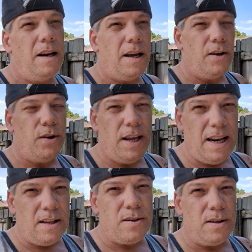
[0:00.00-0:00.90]
Now, you need
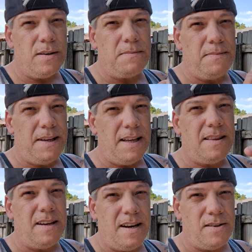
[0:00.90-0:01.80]
it to get
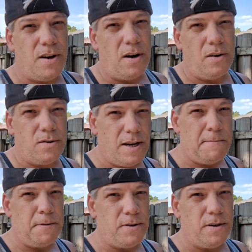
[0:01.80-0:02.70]
the internal
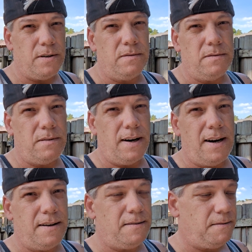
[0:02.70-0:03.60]
temperature, right?